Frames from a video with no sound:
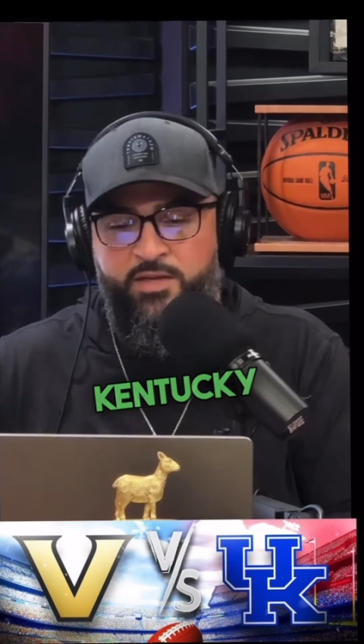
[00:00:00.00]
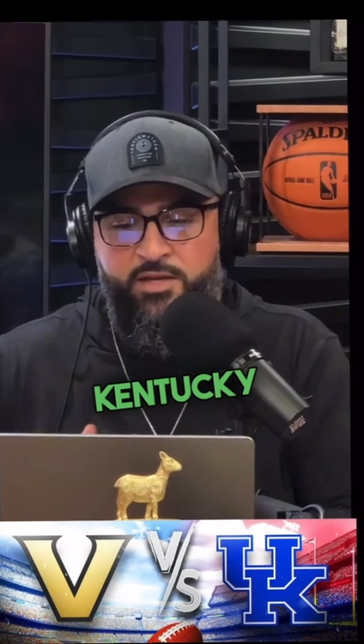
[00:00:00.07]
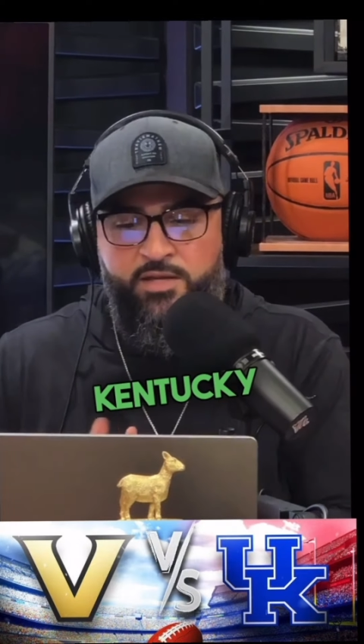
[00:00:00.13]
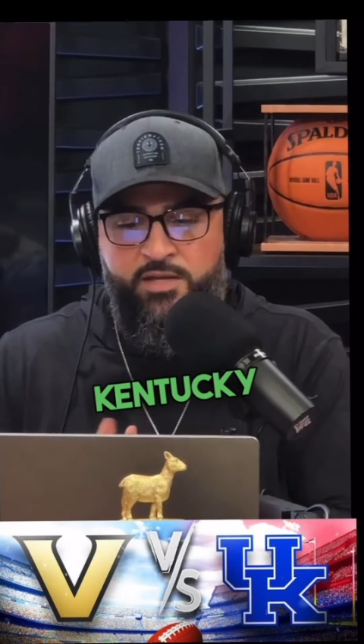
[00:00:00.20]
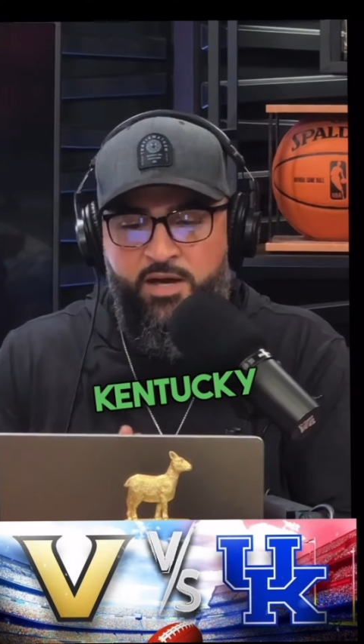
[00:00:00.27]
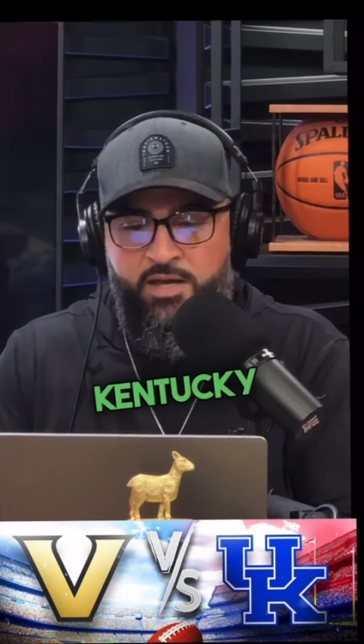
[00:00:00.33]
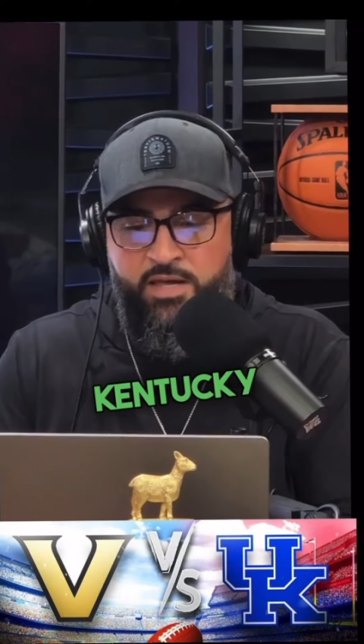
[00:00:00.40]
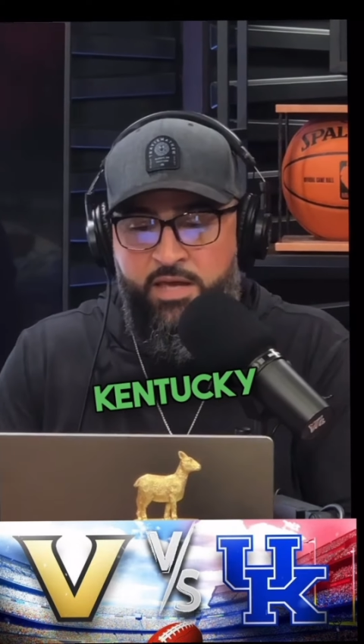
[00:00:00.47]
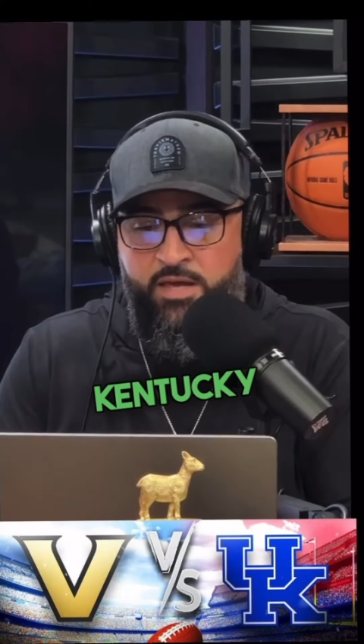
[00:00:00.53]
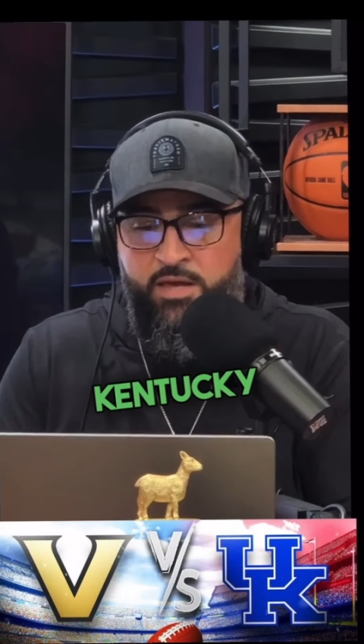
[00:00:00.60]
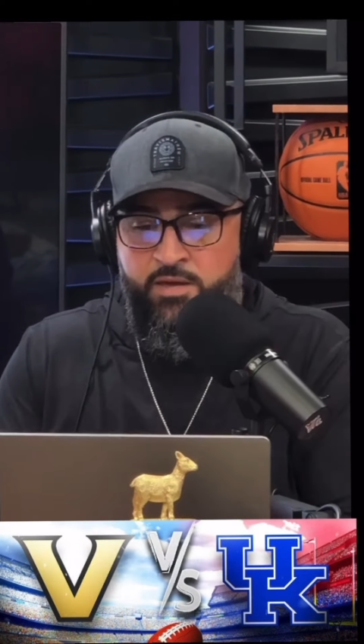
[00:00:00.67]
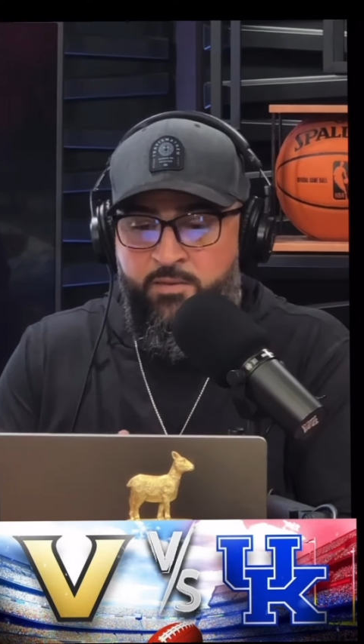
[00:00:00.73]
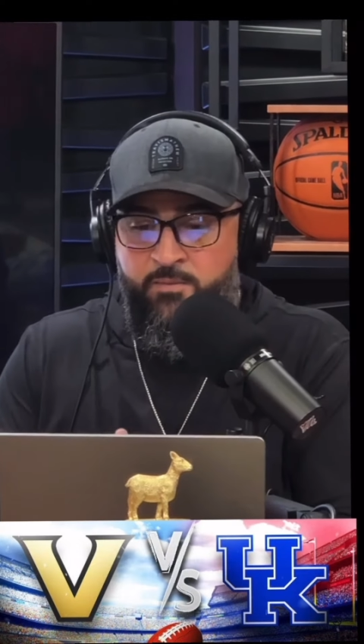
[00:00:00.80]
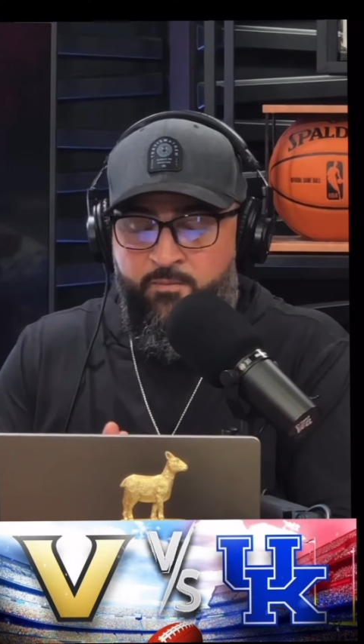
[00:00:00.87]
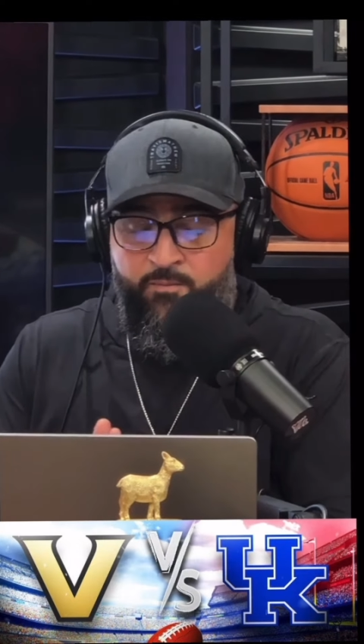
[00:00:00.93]
Kentucky
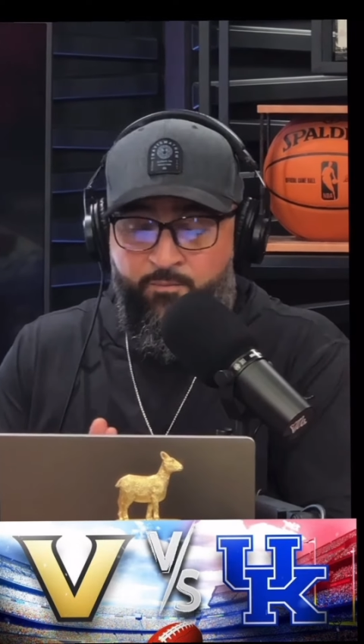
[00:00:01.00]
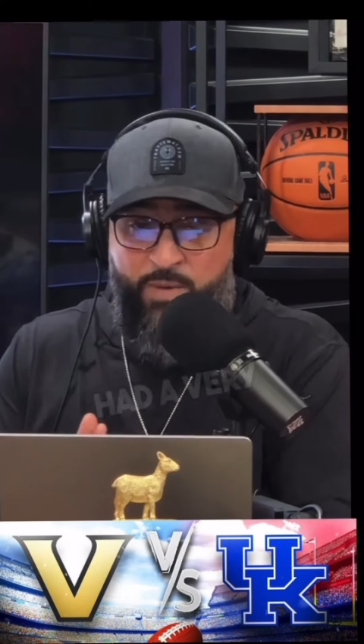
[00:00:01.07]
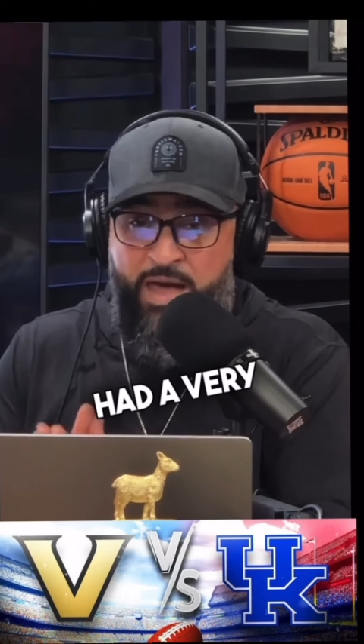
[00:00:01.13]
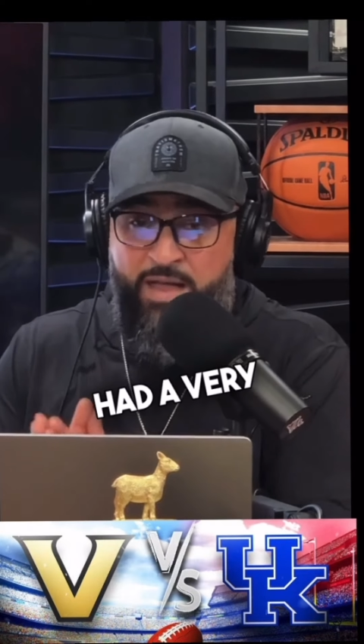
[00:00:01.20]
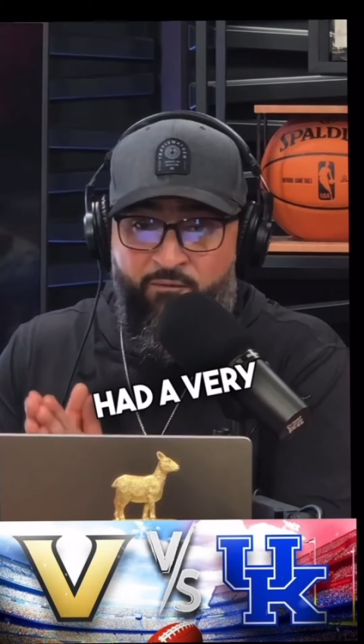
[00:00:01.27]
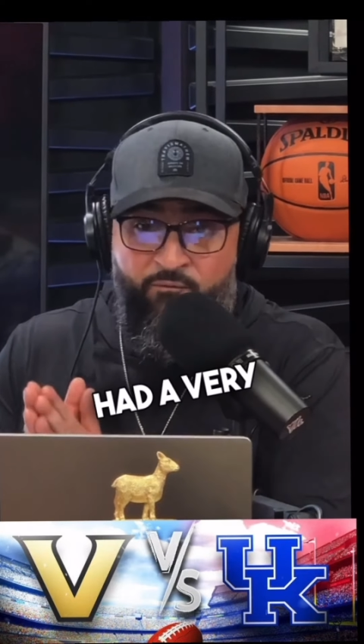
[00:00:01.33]
had